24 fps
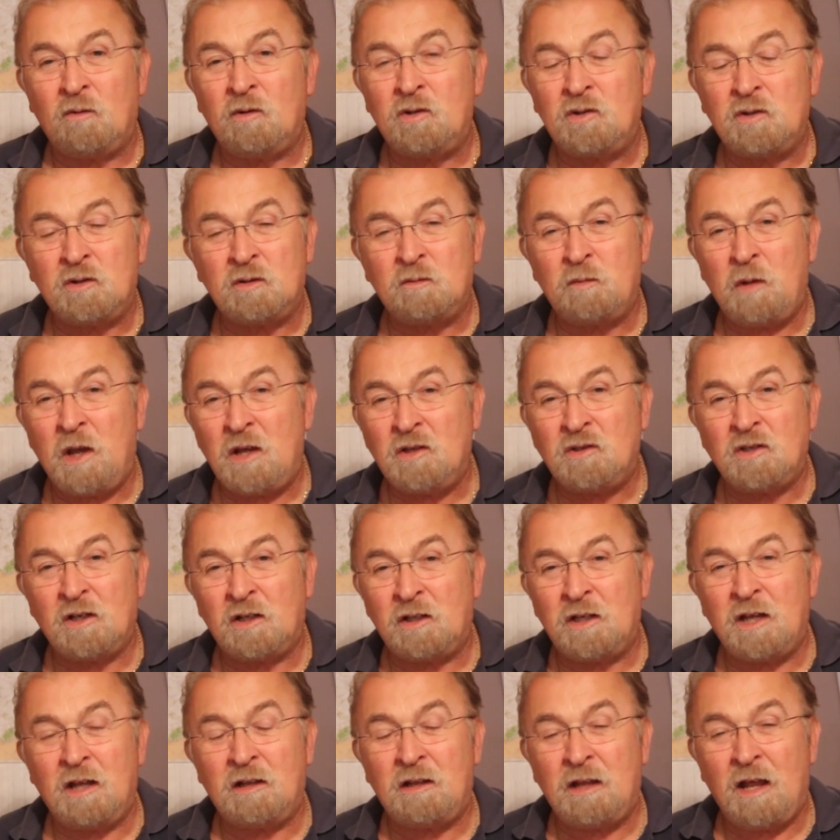which was
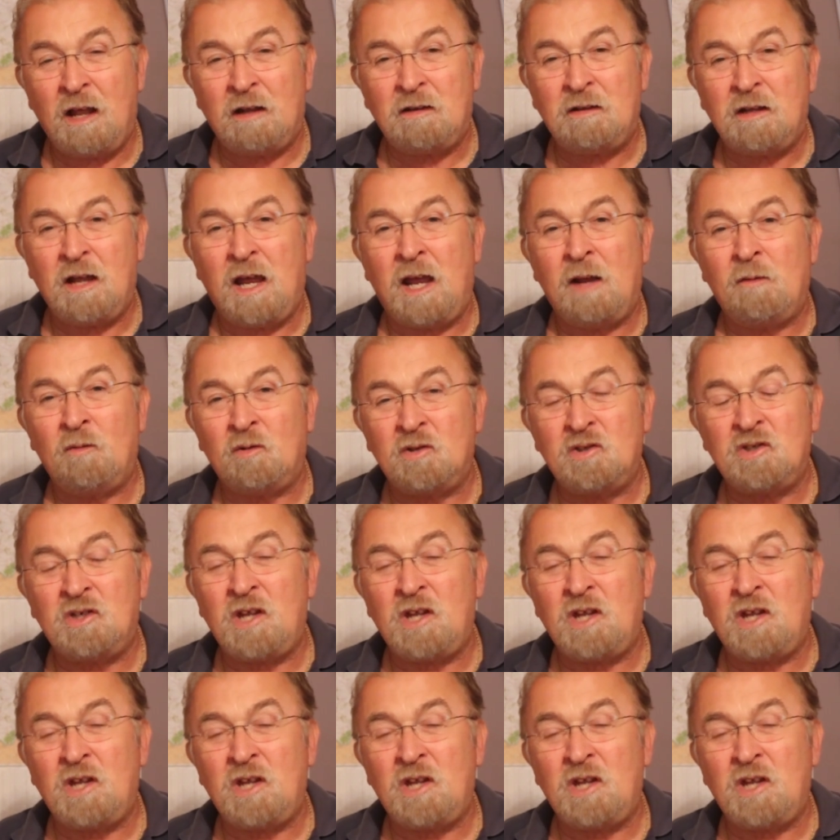basically at that time with